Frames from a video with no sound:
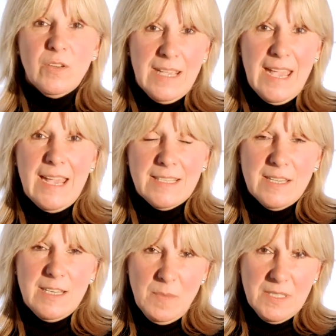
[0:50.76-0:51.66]
only has
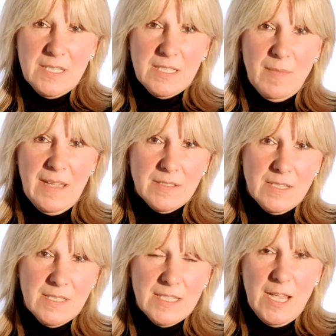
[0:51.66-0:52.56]
a limited amount
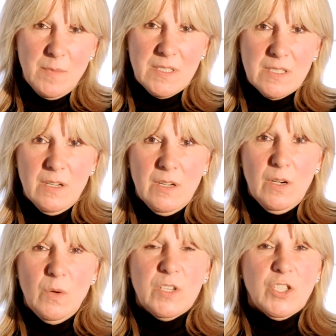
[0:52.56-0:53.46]
of steps,
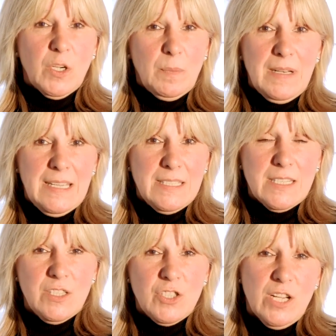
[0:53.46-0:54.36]
which are
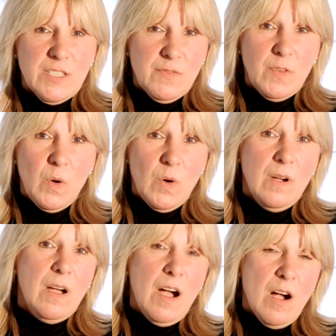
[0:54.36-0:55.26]
completed just for
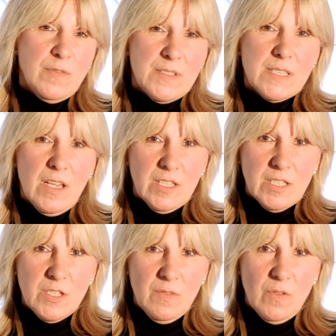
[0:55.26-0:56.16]
half a
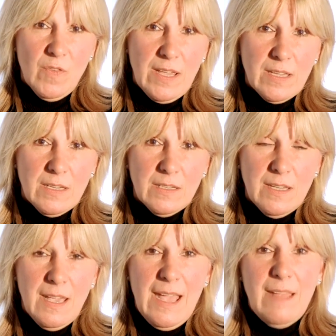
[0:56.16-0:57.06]
circuit of the rink,
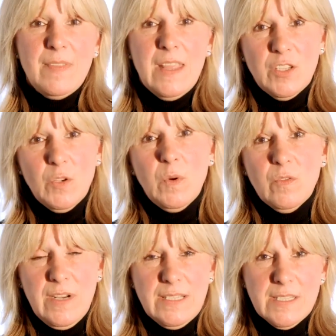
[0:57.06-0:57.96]
and then you
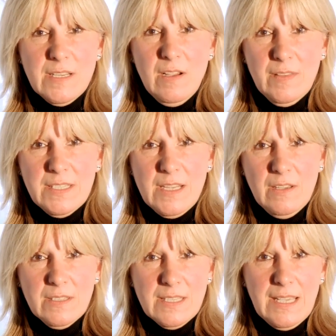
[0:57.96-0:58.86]
will restart the
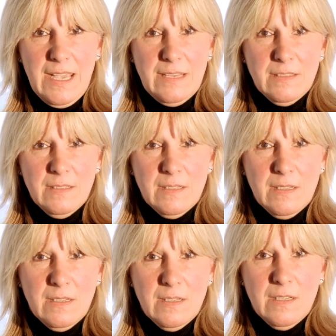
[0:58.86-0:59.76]
dance again.
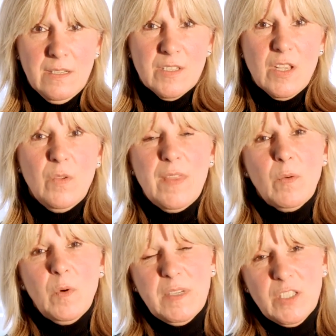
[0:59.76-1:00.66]
So
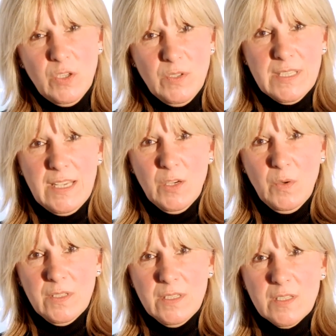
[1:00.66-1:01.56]
there will be two
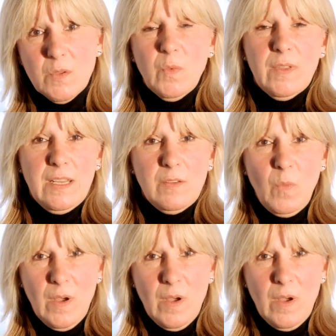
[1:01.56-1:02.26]
sequences within